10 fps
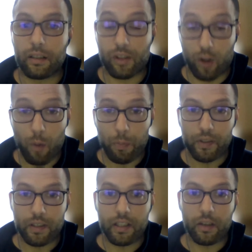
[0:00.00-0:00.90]
scope of
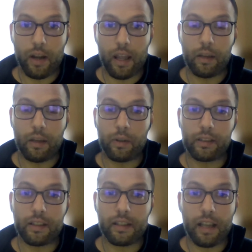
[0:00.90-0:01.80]
the CRA, they will
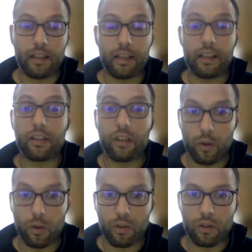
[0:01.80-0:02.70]
understand that it's
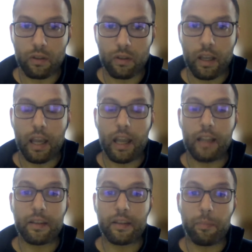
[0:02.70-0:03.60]
huge.
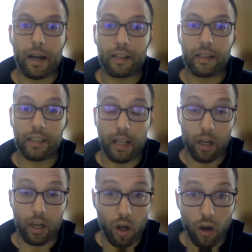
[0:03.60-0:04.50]
It's impacting a
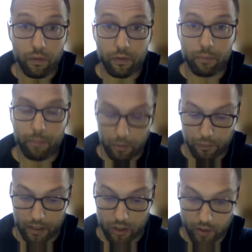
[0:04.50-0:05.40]
lot of
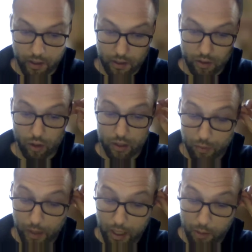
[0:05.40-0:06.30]
manufacturers. So
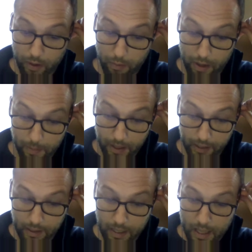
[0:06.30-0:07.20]
it's really, really, really
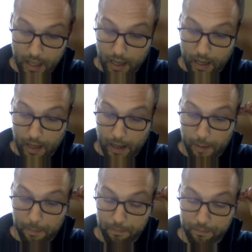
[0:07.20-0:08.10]
big.
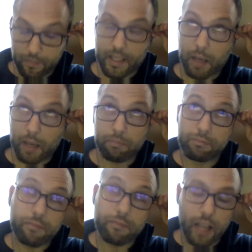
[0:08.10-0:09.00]

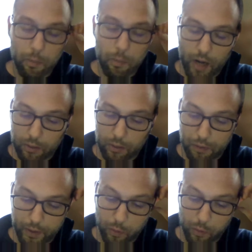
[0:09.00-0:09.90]
Sometime we like to
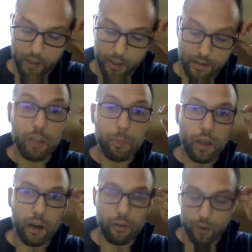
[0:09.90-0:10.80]
refer to it as the
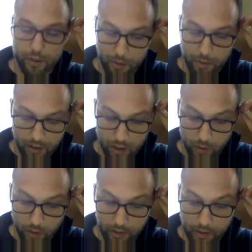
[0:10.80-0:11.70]
GDPR for
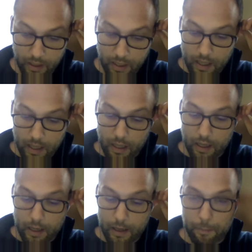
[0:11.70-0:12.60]
cybersecurity.
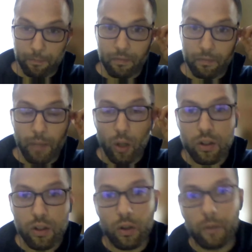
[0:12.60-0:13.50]
But
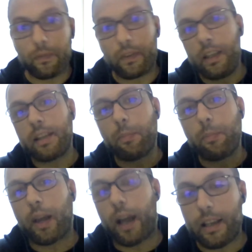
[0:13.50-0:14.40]
also, this
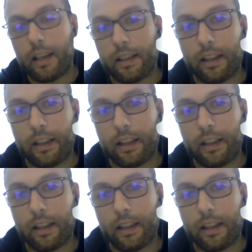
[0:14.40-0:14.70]
implies